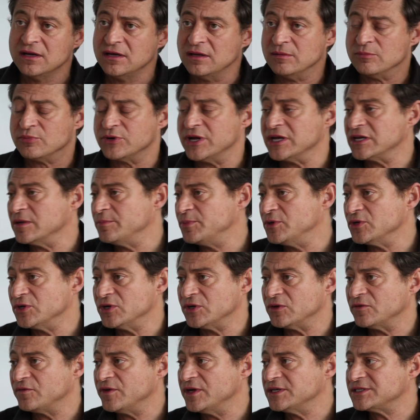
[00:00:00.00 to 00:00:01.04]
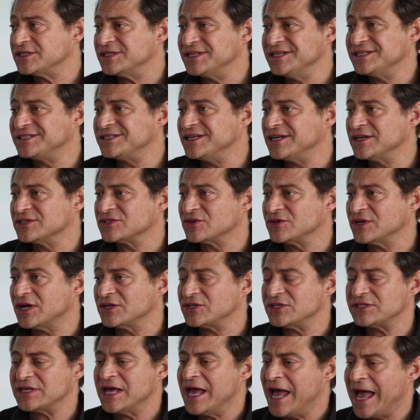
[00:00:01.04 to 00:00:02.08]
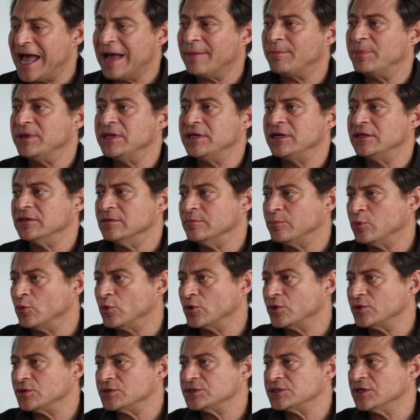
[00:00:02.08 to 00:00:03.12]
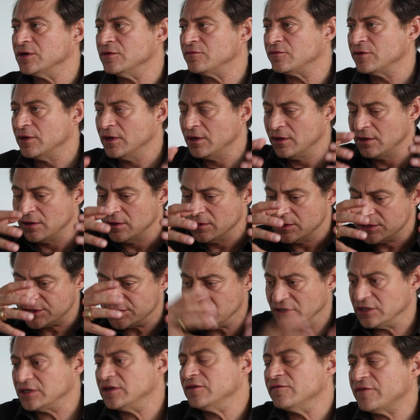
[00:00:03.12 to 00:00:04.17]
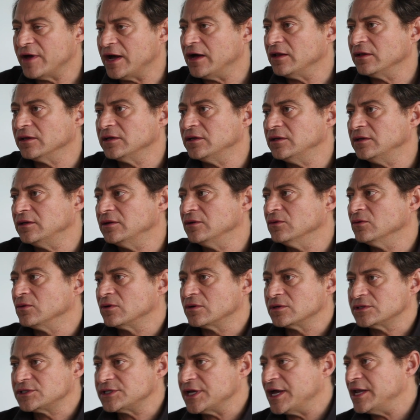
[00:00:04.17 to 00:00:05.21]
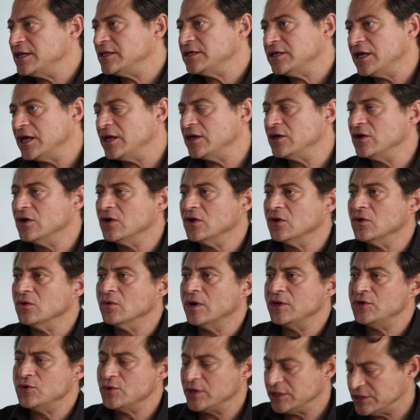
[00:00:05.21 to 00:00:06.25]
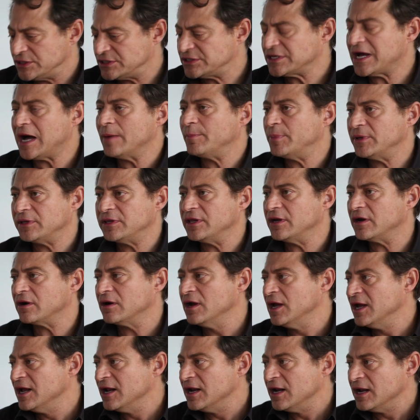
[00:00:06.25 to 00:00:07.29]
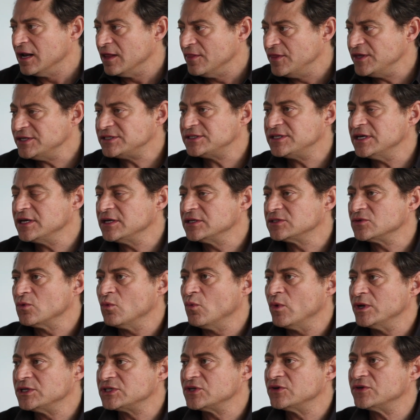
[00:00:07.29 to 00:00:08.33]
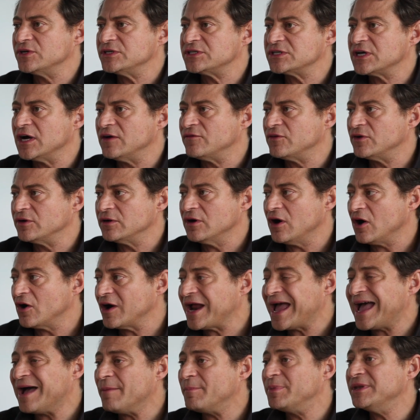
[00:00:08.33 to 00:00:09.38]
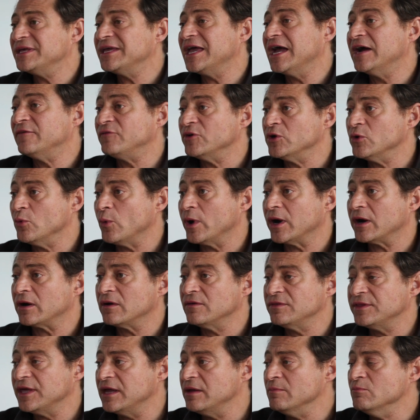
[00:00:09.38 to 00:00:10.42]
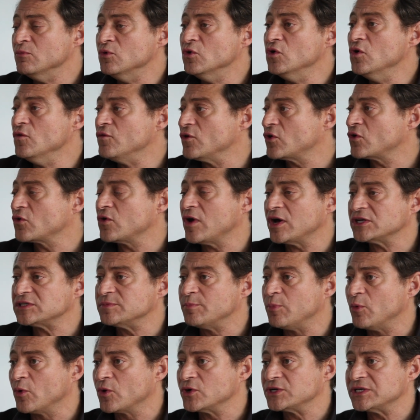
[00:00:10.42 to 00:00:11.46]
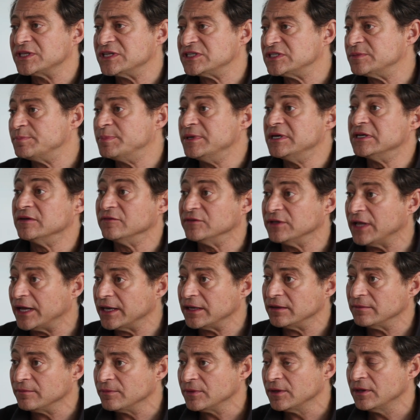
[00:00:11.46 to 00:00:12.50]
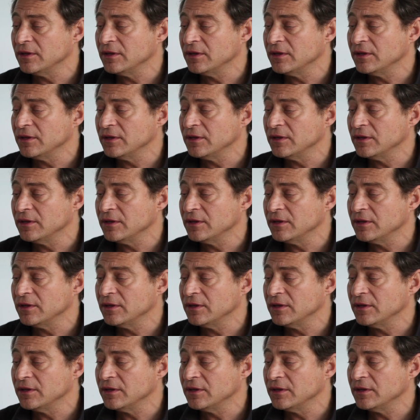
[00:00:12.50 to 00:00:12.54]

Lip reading: and brain-computer interface, these things are not just happening in the borders of Silicon Valley or San Diego and you can stop it there. These things, once they're discovered, are happening everywhere. They move across borders at the speed of light.